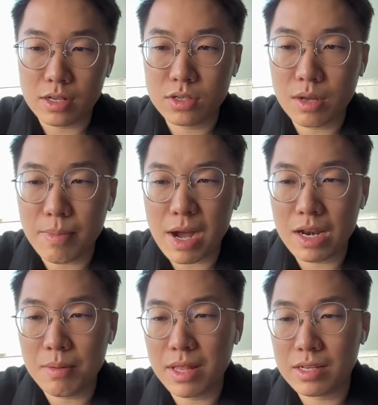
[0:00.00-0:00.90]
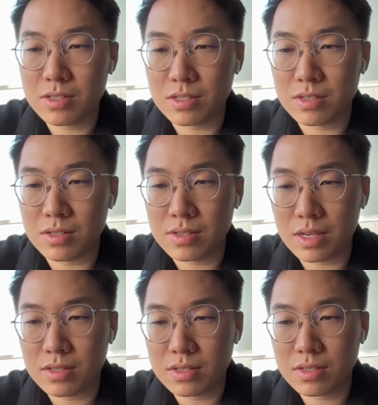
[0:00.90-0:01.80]
I took a buy limit at
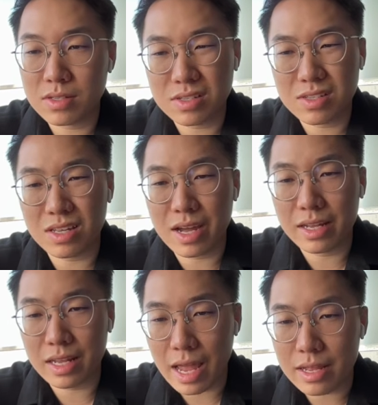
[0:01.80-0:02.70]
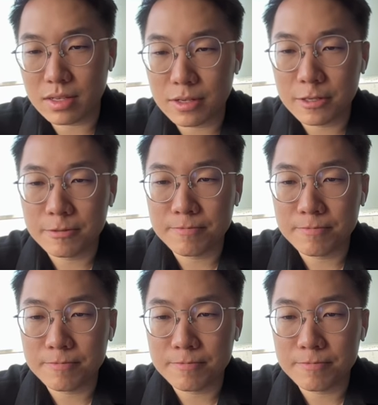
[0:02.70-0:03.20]
66.69.8.